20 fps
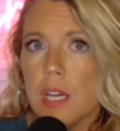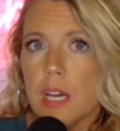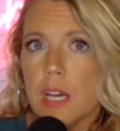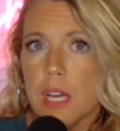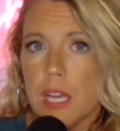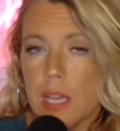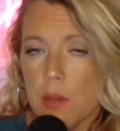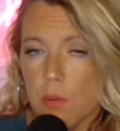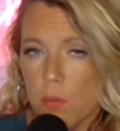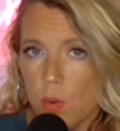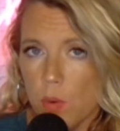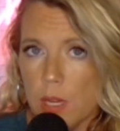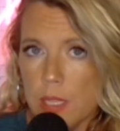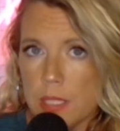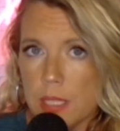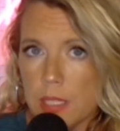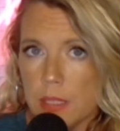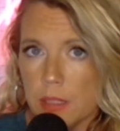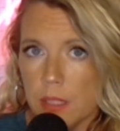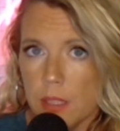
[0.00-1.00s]
It
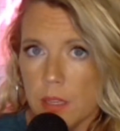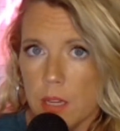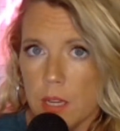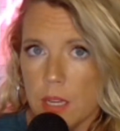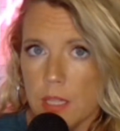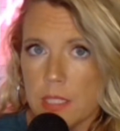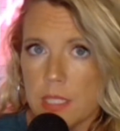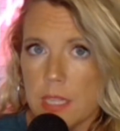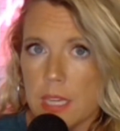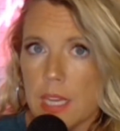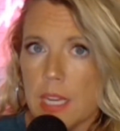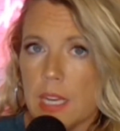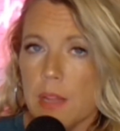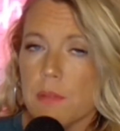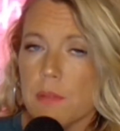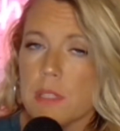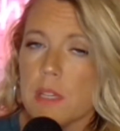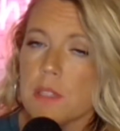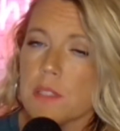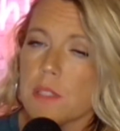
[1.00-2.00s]
was unlocked, and it
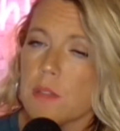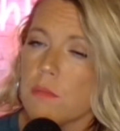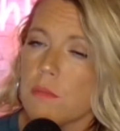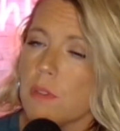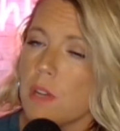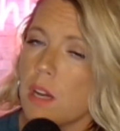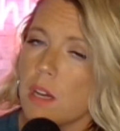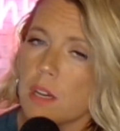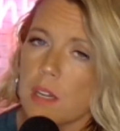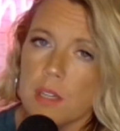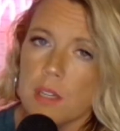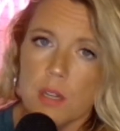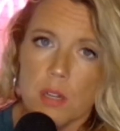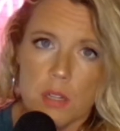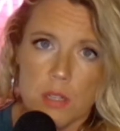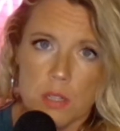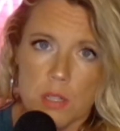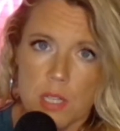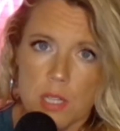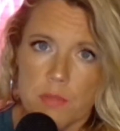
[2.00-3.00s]
was also not
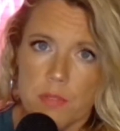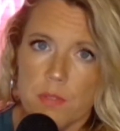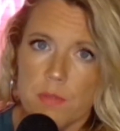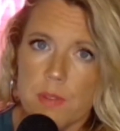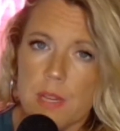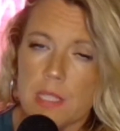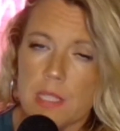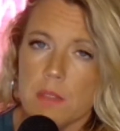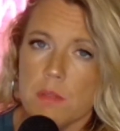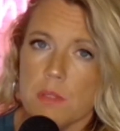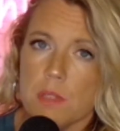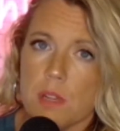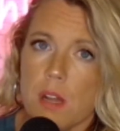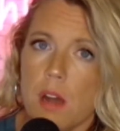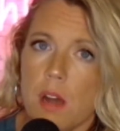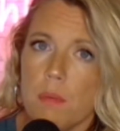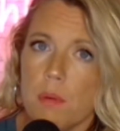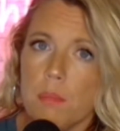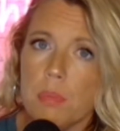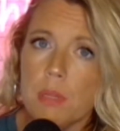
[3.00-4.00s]
unheard of. In fact, it was
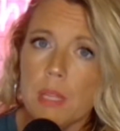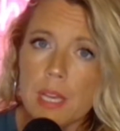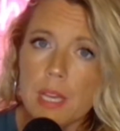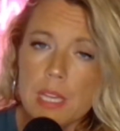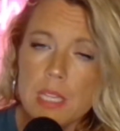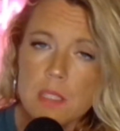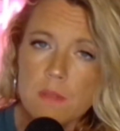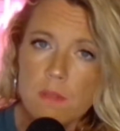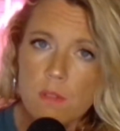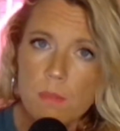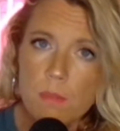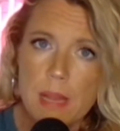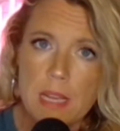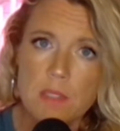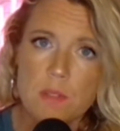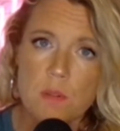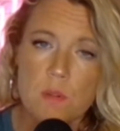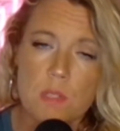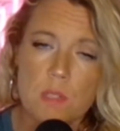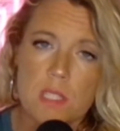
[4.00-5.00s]
commonplace for
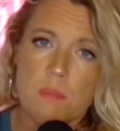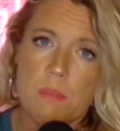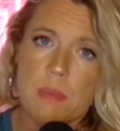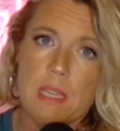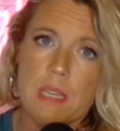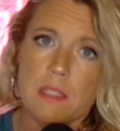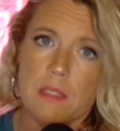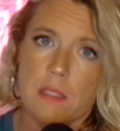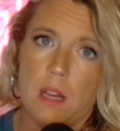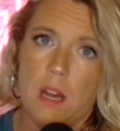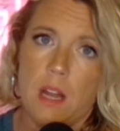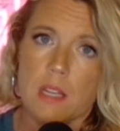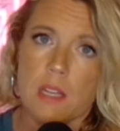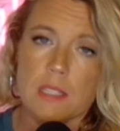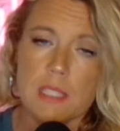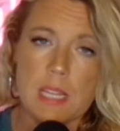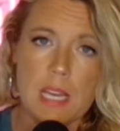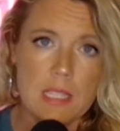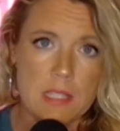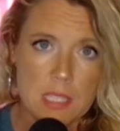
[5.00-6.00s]
back doors to be
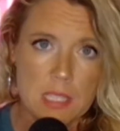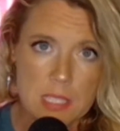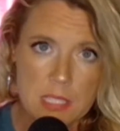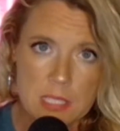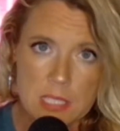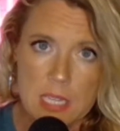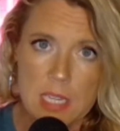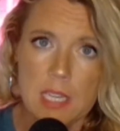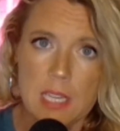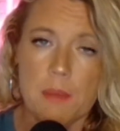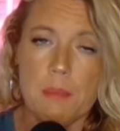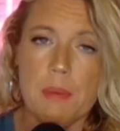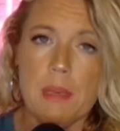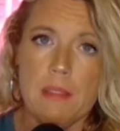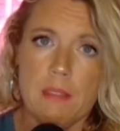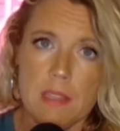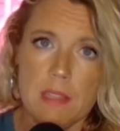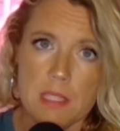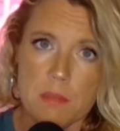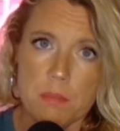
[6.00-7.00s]
unlocked at this time
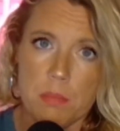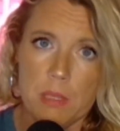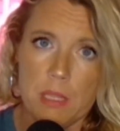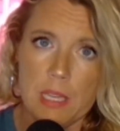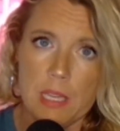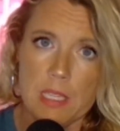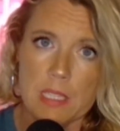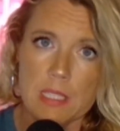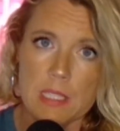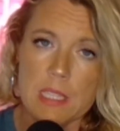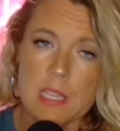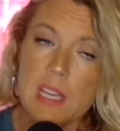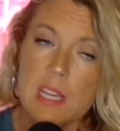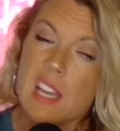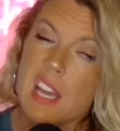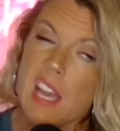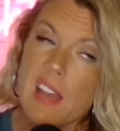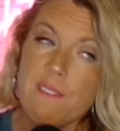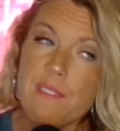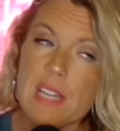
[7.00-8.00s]
in this place.
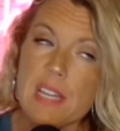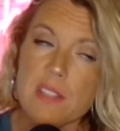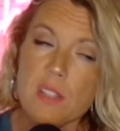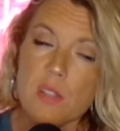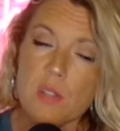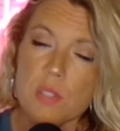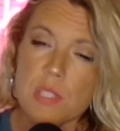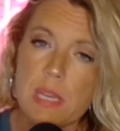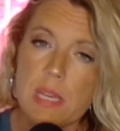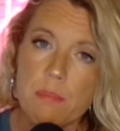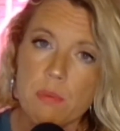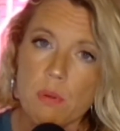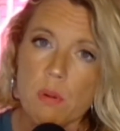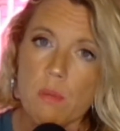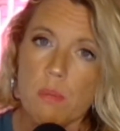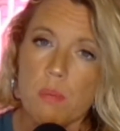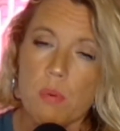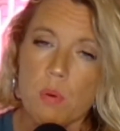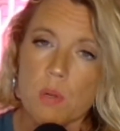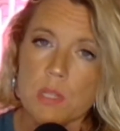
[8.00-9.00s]
In fact, there are separate
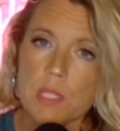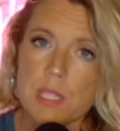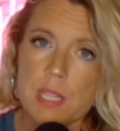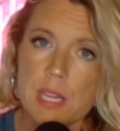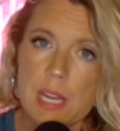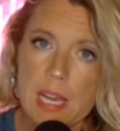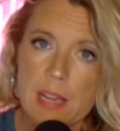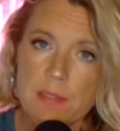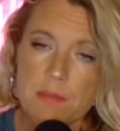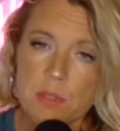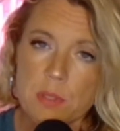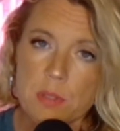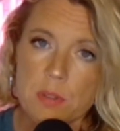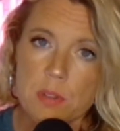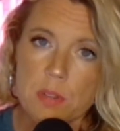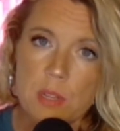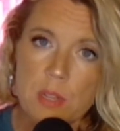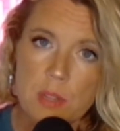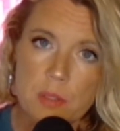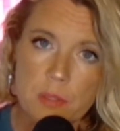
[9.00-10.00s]
reports that
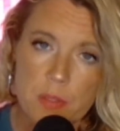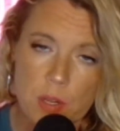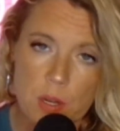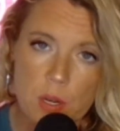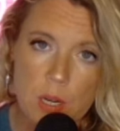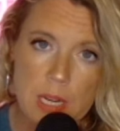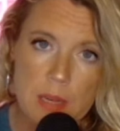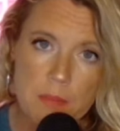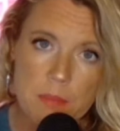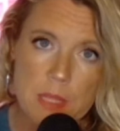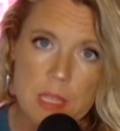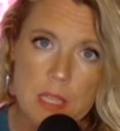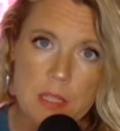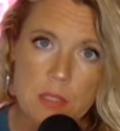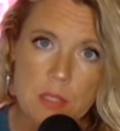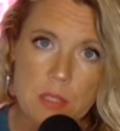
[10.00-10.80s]
after the crime that